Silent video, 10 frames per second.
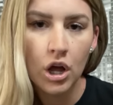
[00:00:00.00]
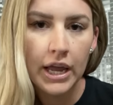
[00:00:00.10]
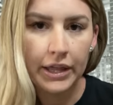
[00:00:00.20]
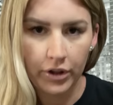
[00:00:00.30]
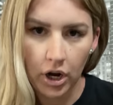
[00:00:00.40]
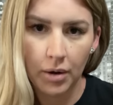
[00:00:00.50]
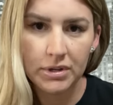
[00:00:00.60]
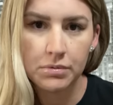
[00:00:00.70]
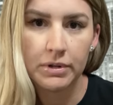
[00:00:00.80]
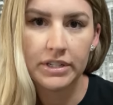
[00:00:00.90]
in the
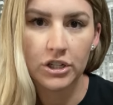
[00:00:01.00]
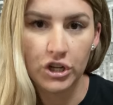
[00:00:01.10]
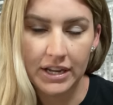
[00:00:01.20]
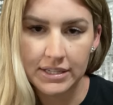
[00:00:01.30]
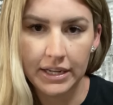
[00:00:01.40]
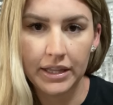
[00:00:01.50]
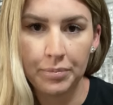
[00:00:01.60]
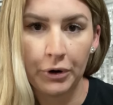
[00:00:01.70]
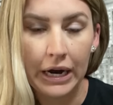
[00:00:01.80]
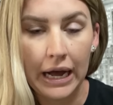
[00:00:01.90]
comments were suggesting that
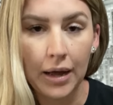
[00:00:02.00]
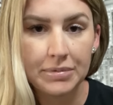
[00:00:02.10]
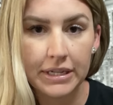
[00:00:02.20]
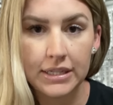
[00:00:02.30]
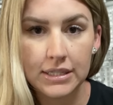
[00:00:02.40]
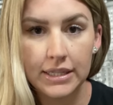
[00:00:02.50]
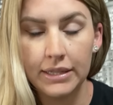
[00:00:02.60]
perhaps it's